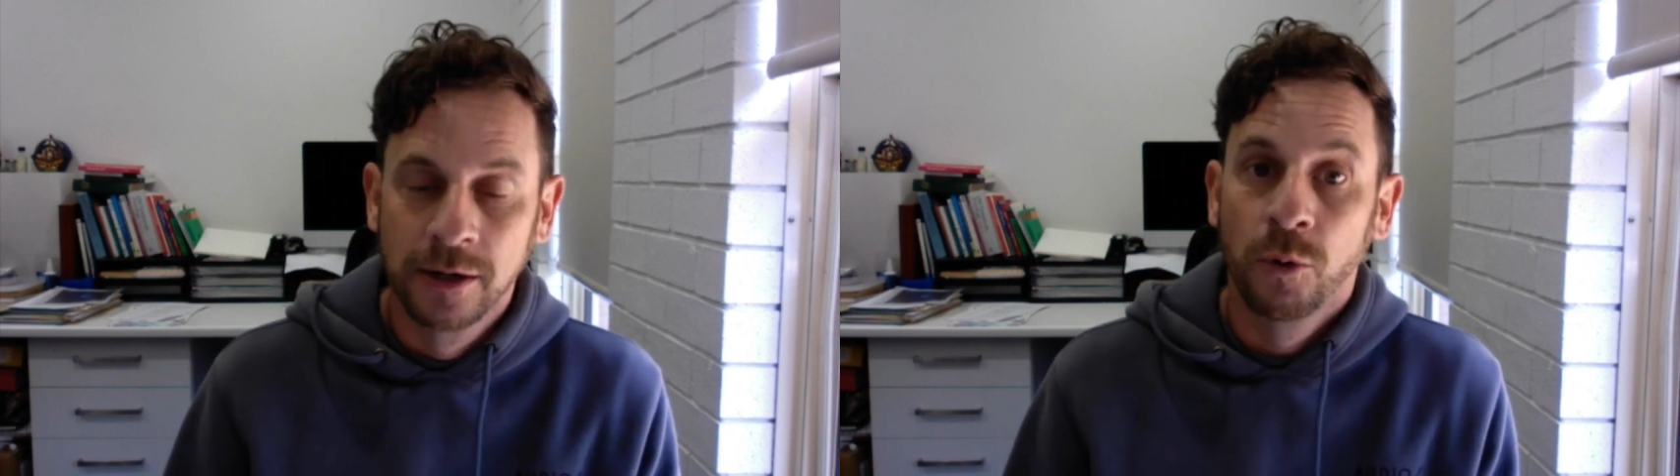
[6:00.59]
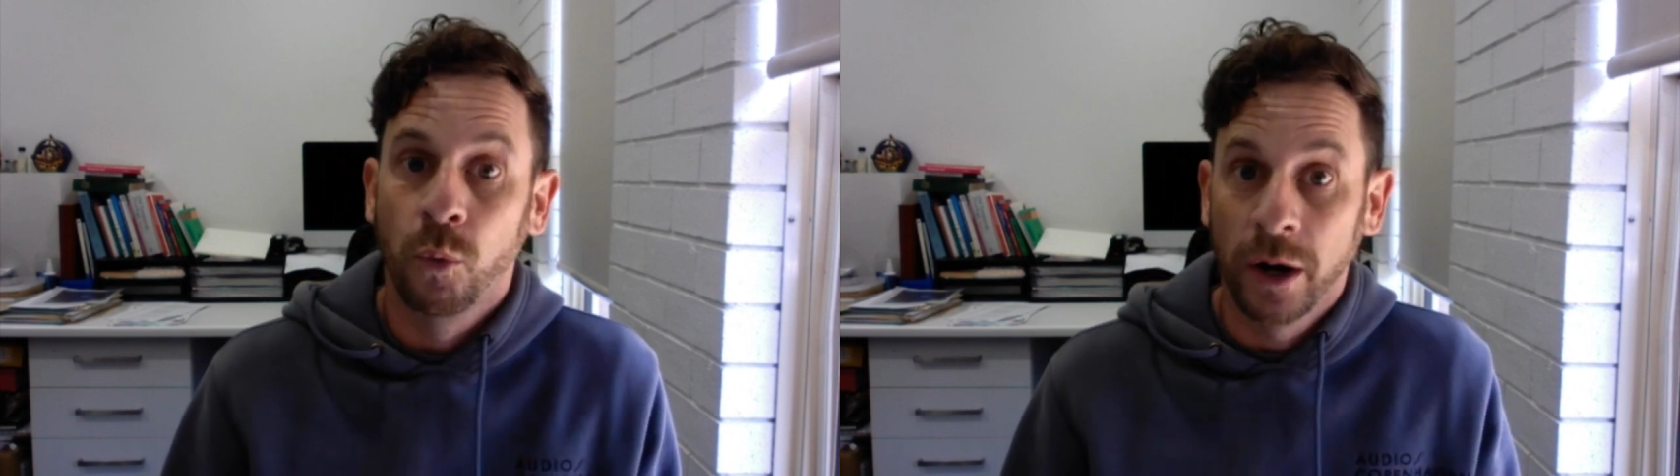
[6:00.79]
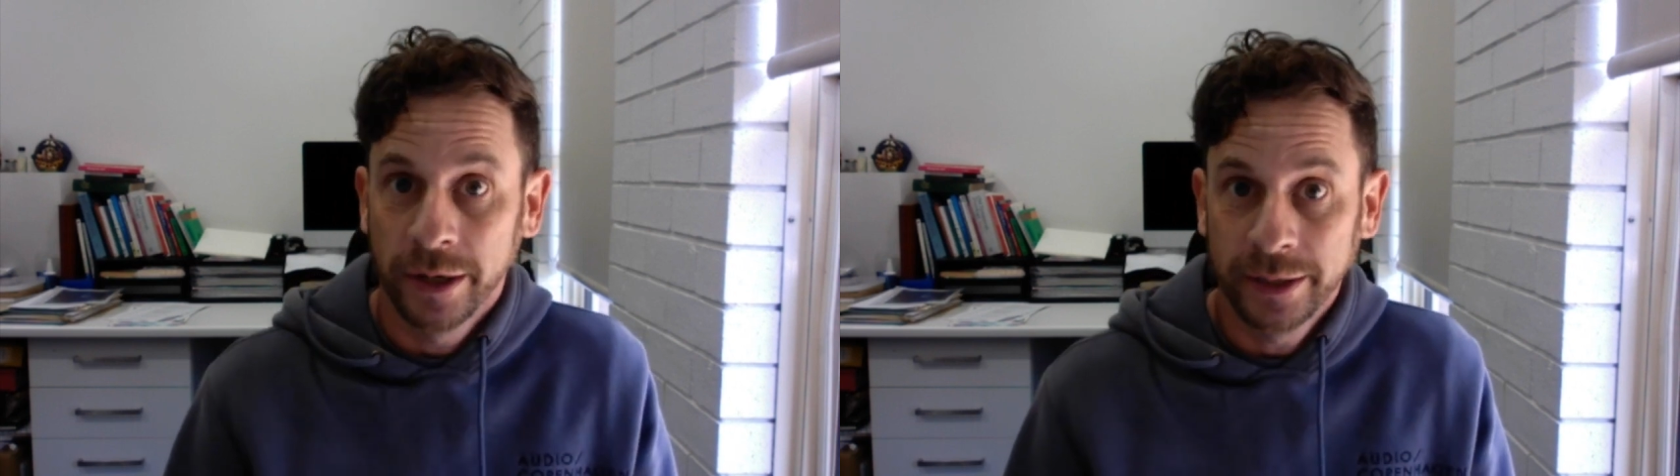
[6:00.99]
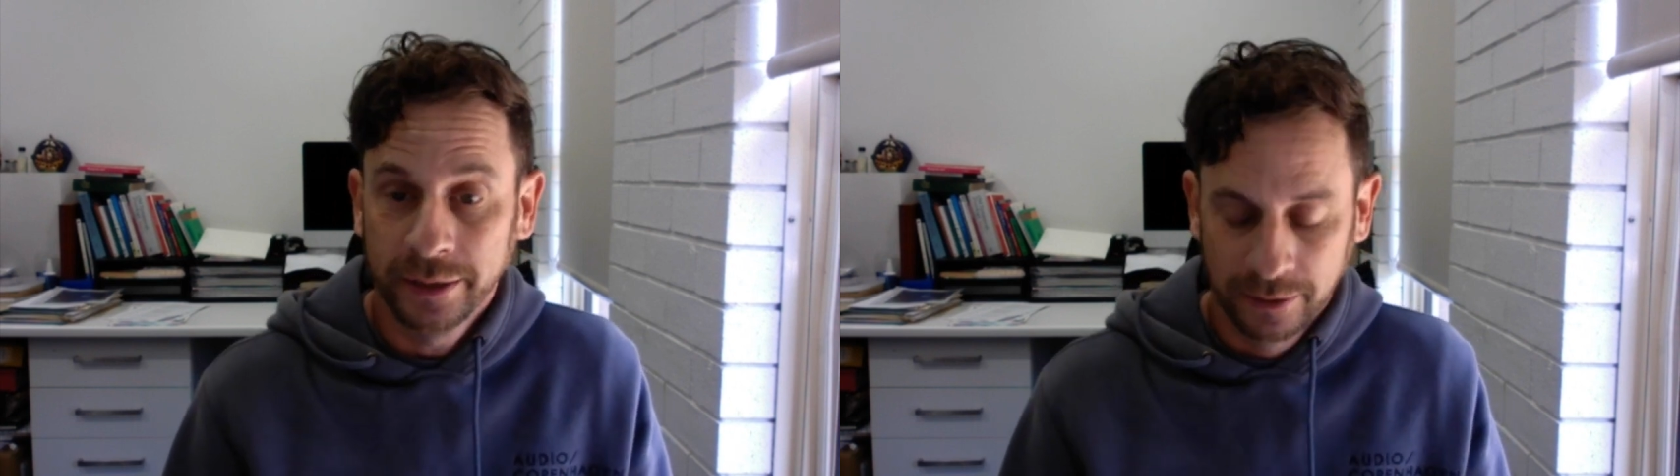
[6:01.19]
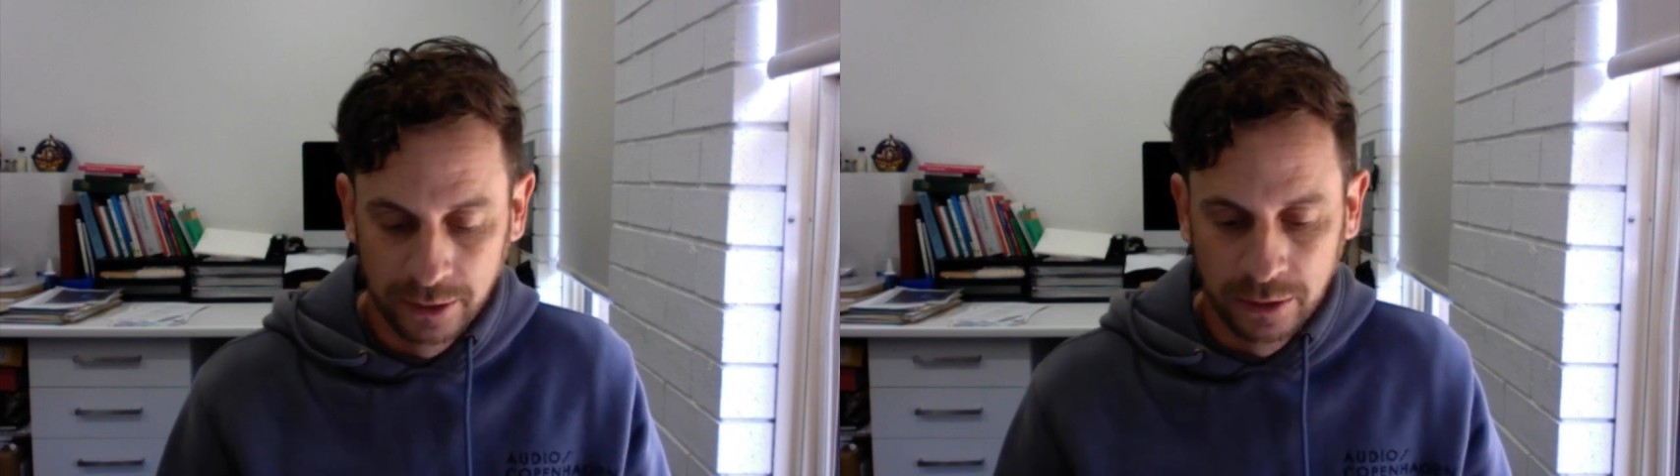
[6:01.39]

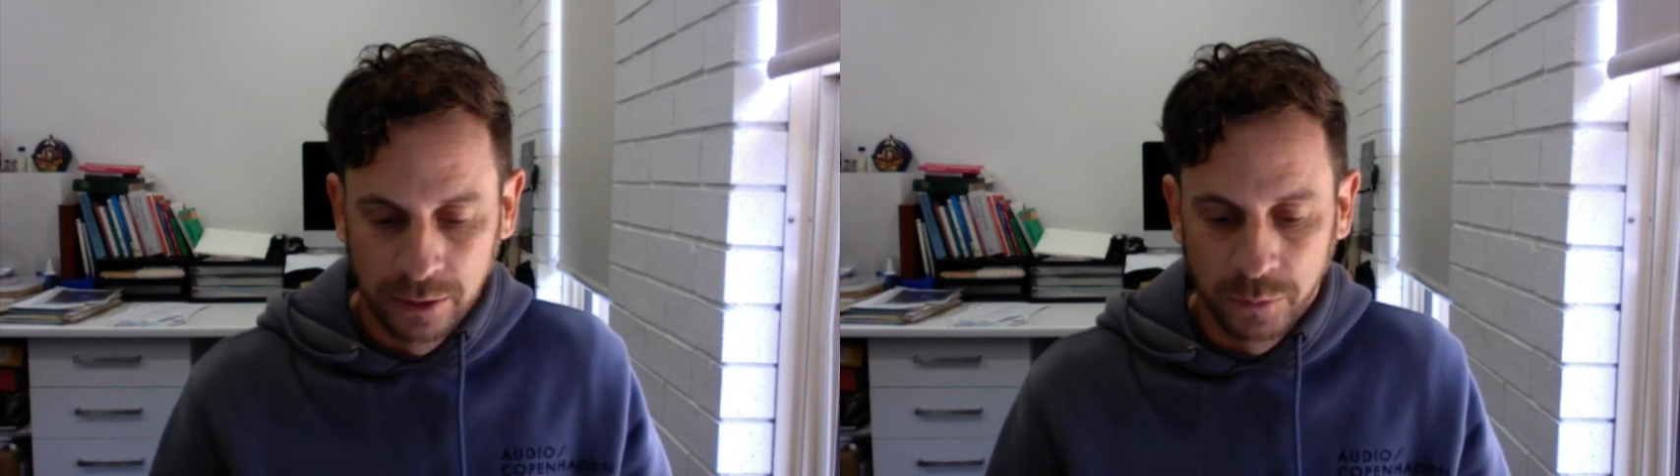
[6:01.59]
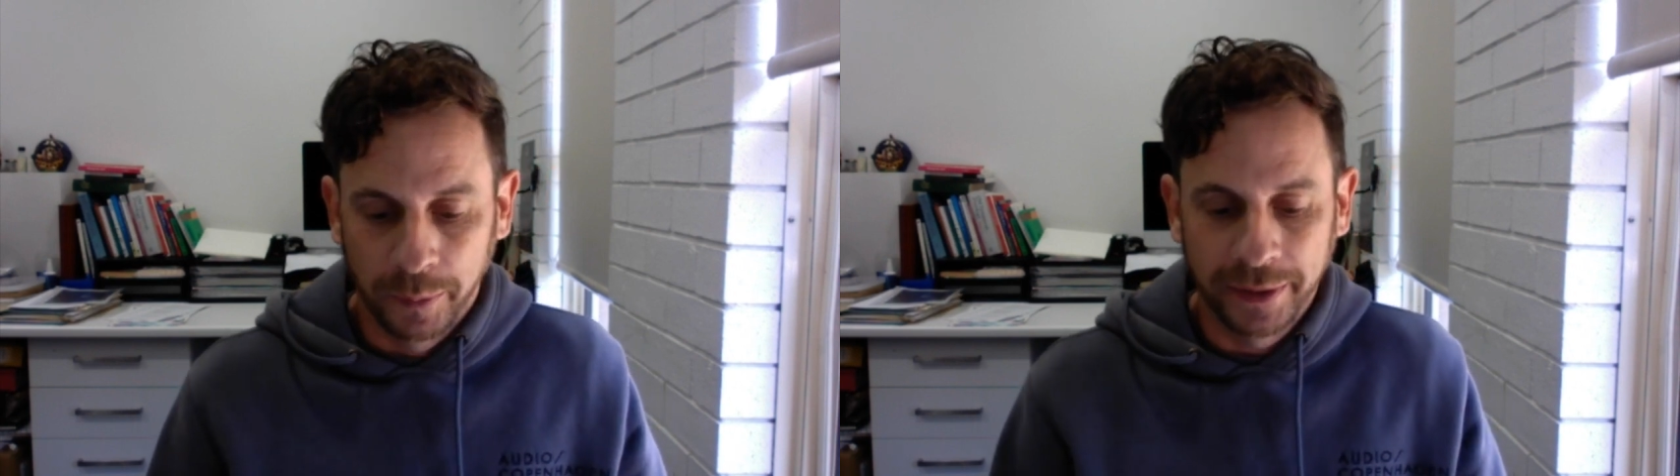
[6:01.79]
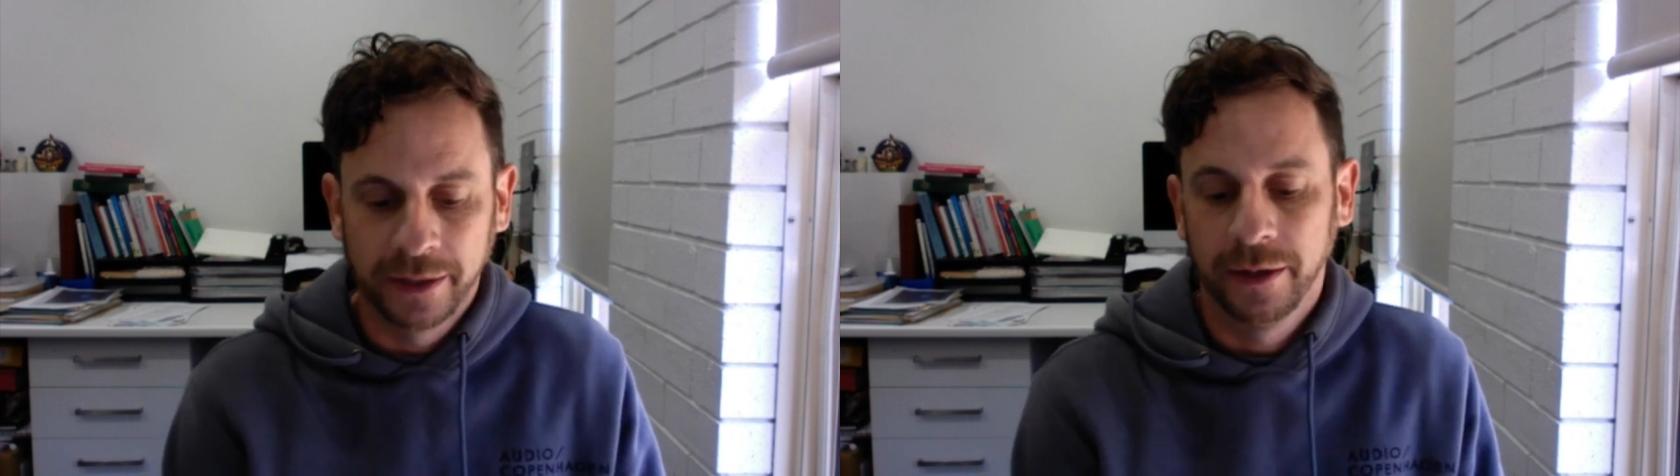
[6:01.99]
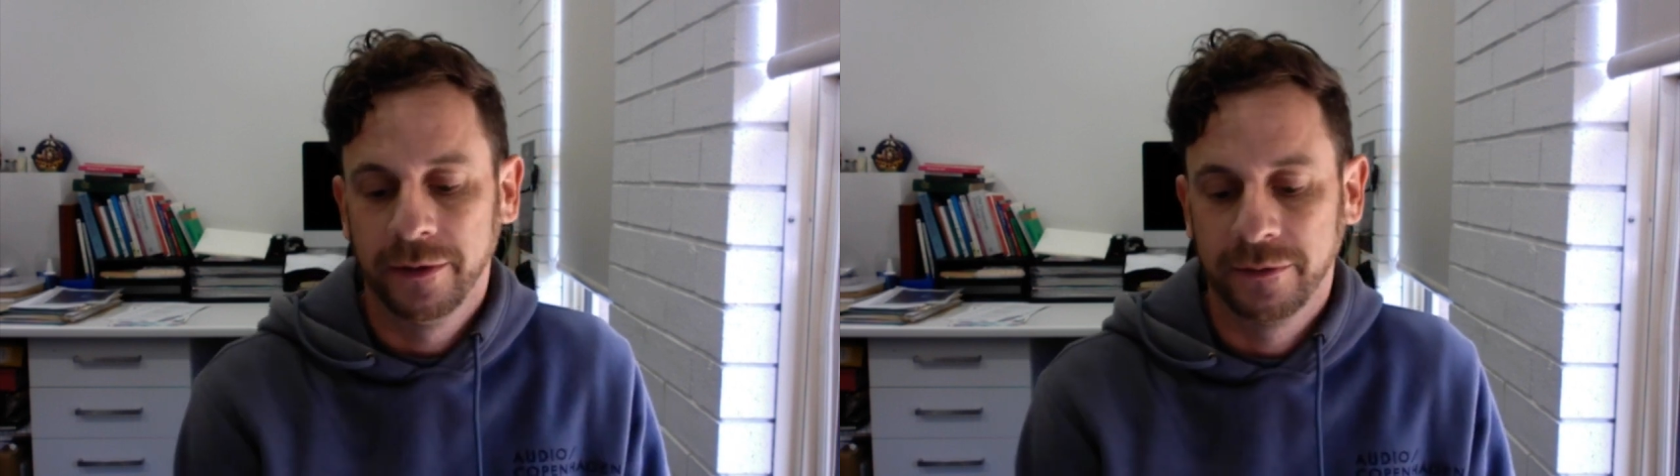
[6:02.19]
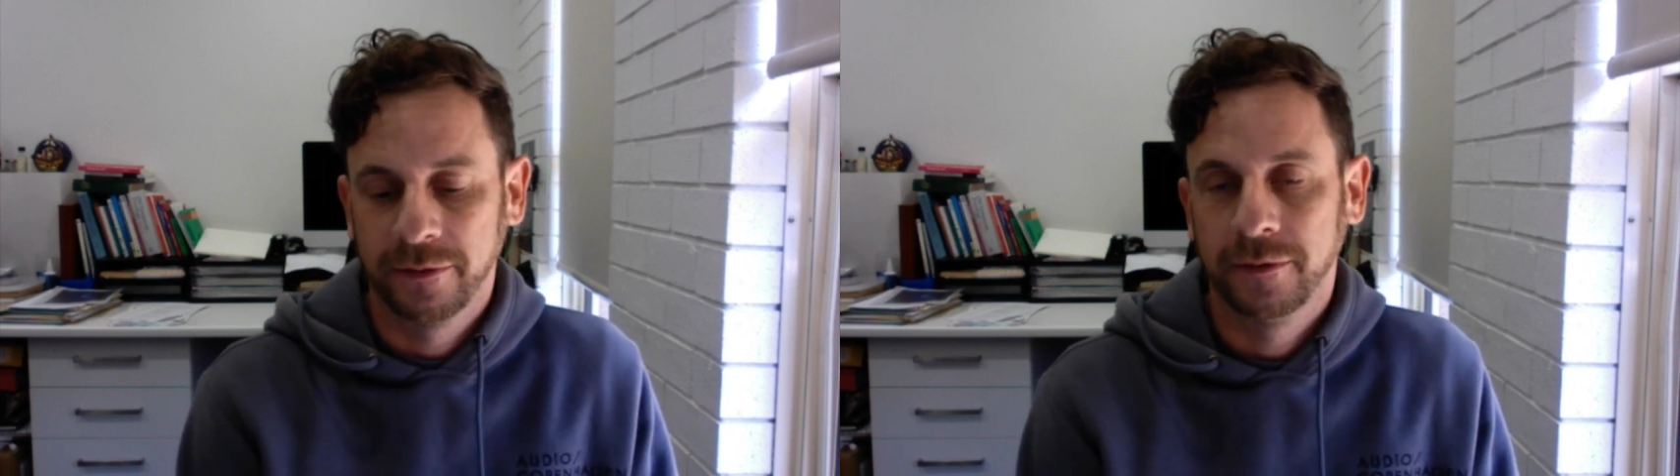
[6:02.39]
Why? Well,
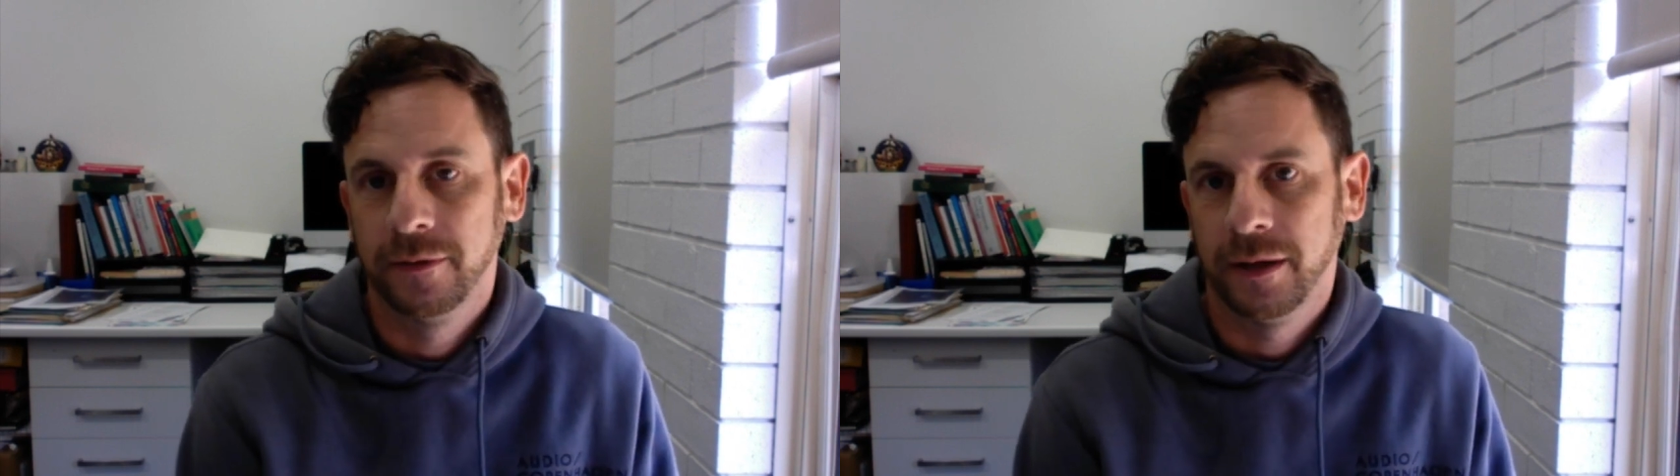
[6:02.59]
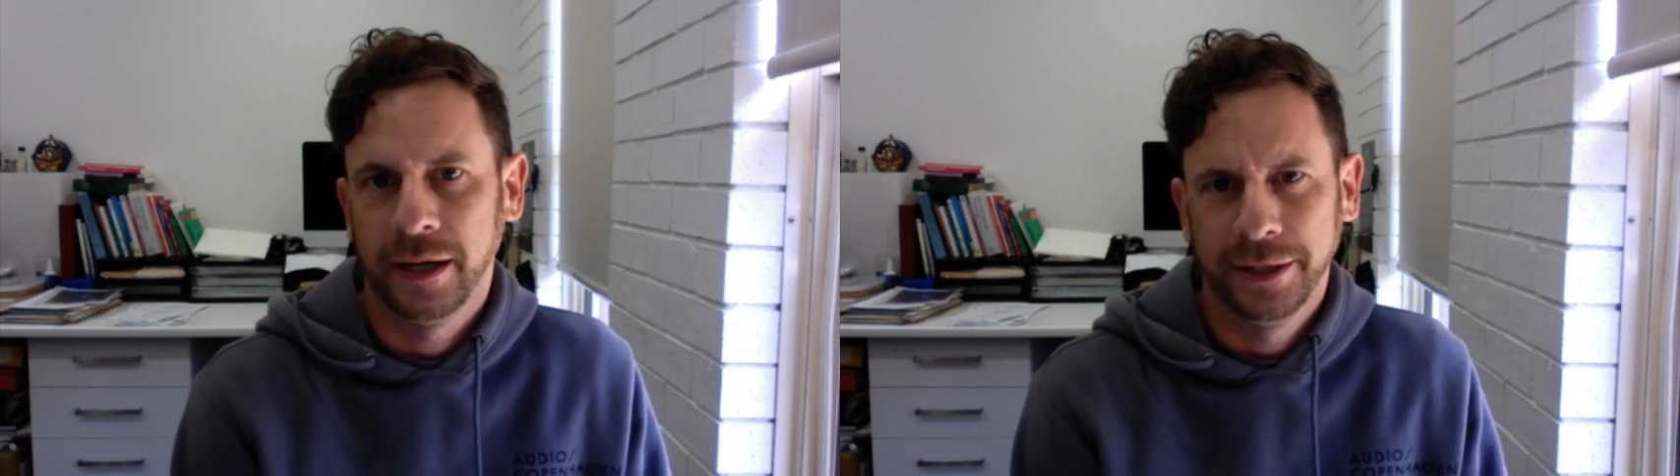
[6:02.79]
because I